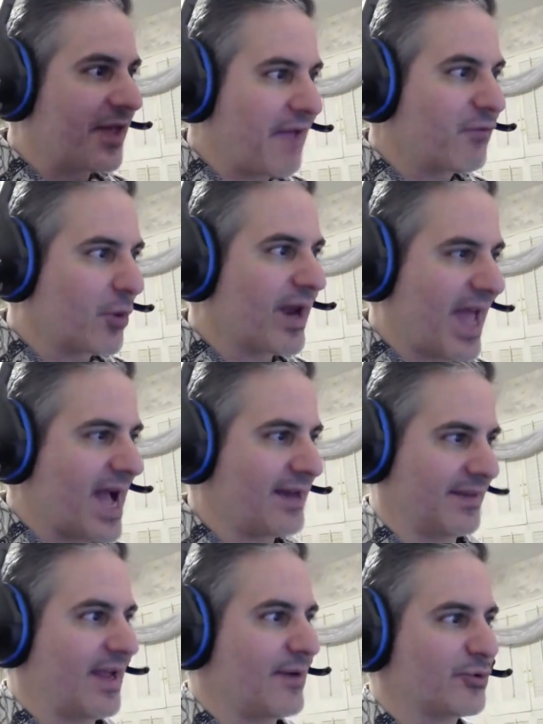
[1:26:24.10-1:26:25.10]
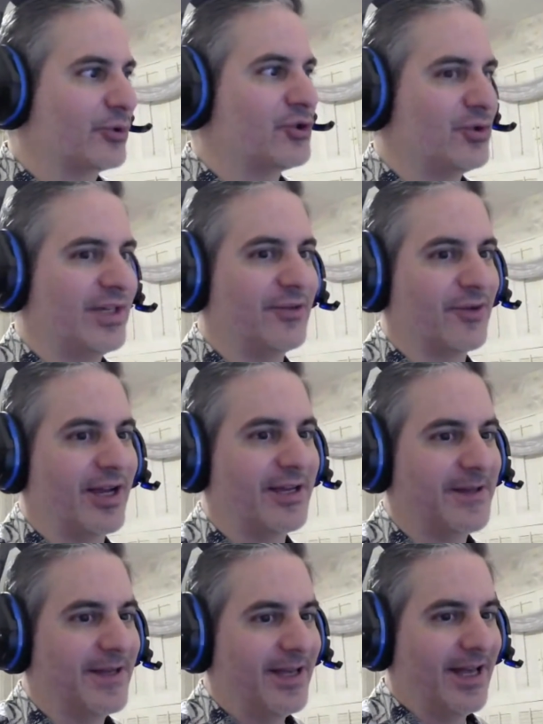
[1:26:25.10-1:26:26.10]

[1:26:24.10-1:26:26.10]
everyone had it. That was what you did, right?